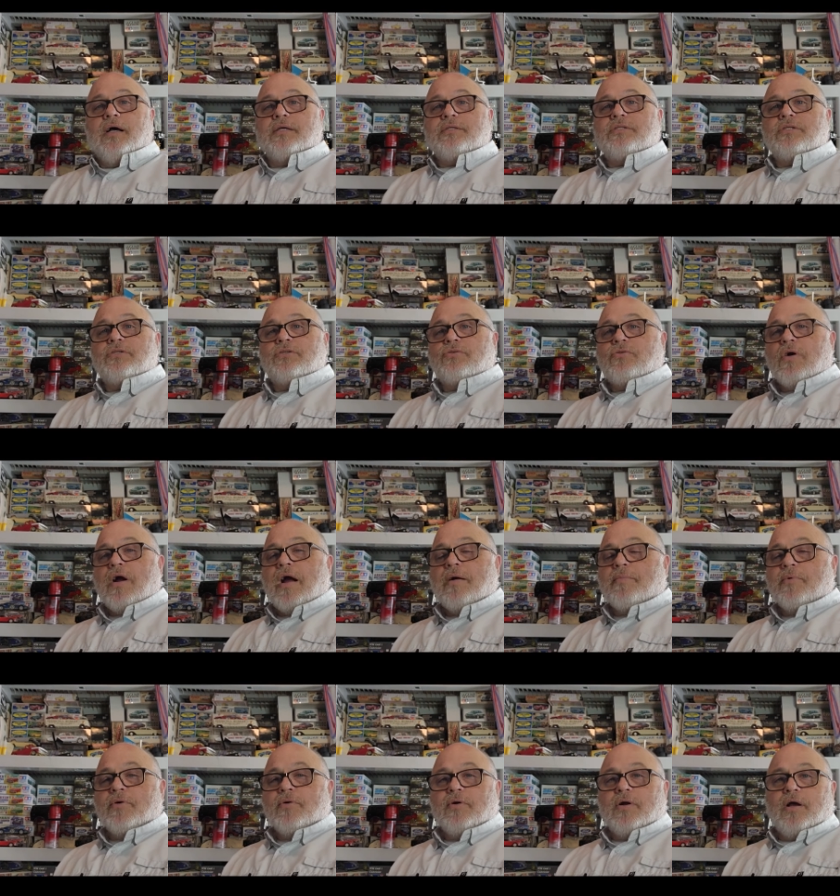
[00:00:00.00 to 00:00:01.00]

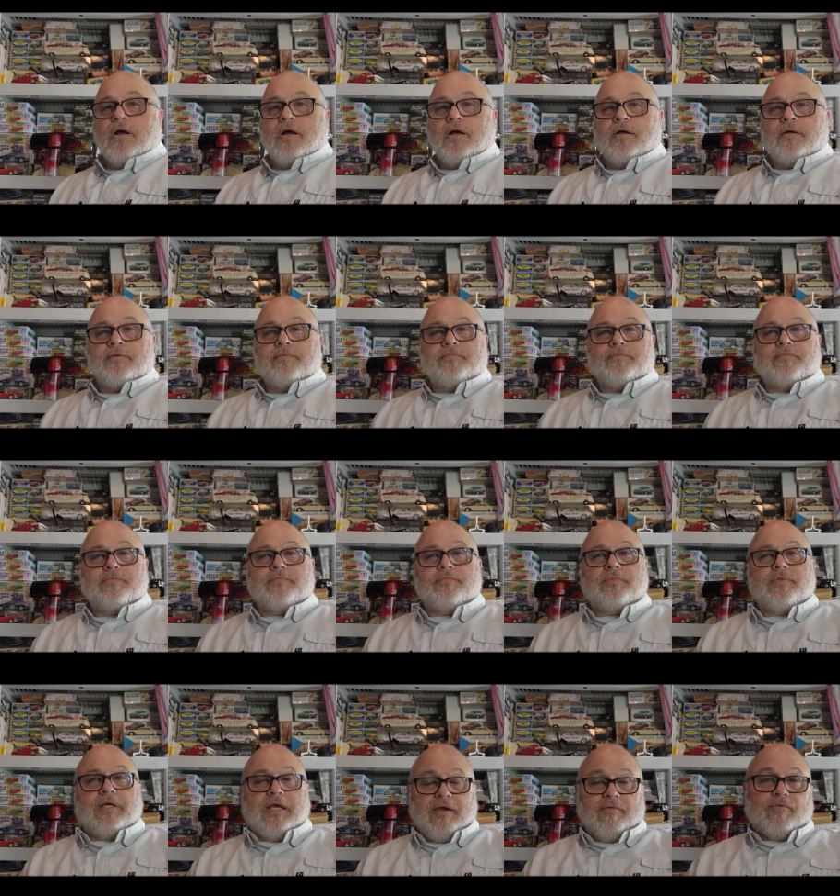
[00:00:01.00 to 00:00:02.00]
subscriber
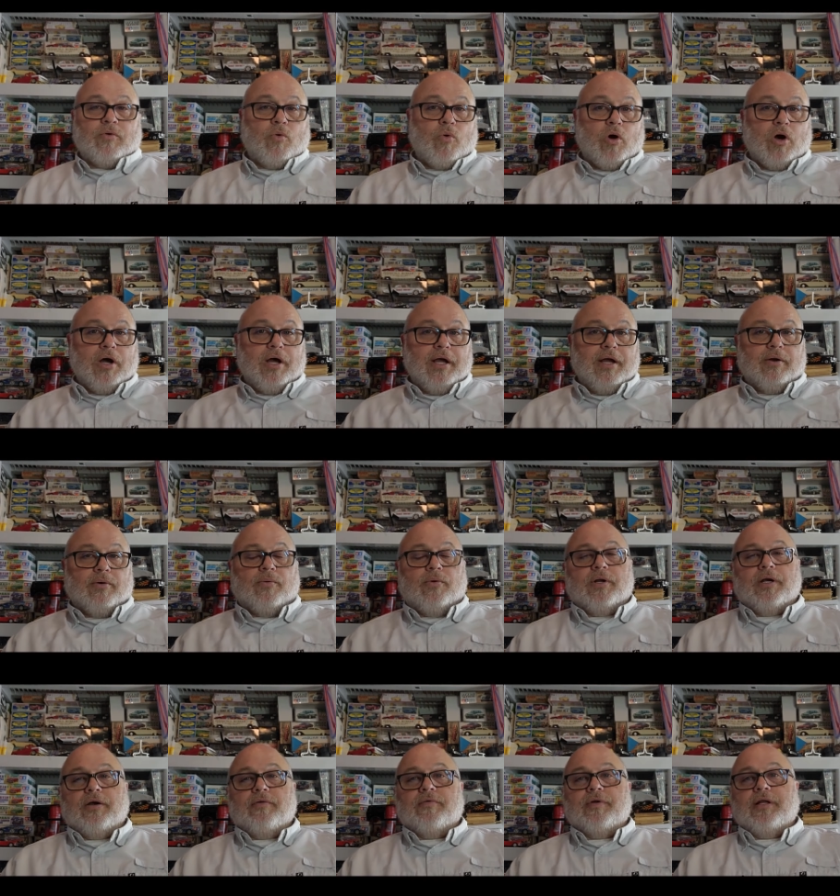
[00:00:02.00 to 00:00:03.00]
giveaway or
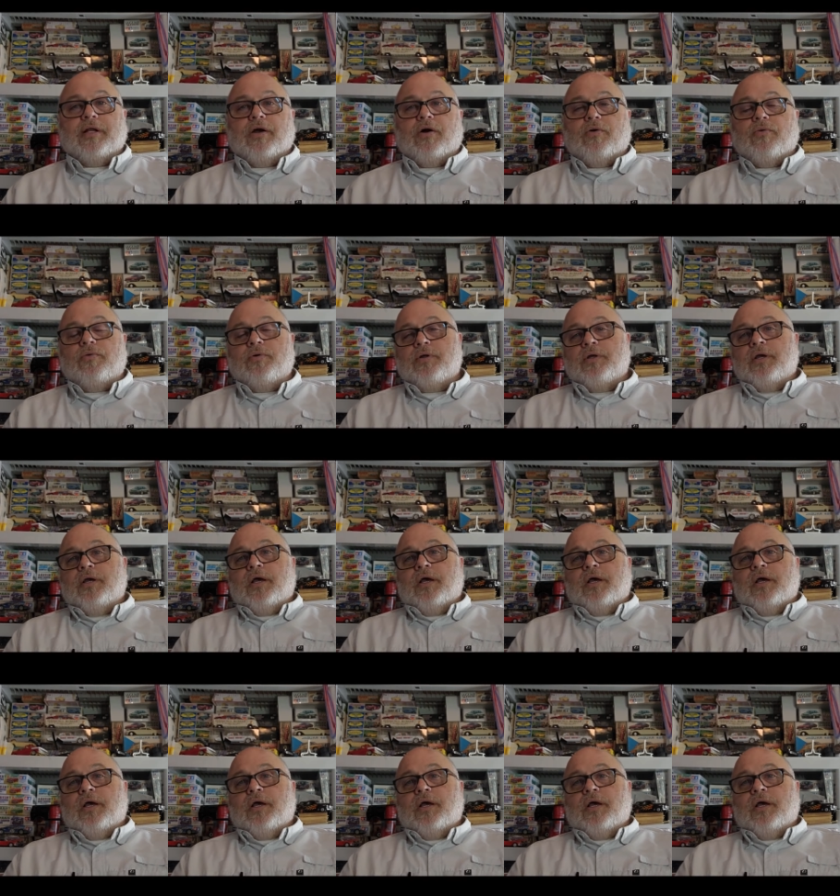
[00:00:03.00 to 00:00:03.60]
whatever, you know,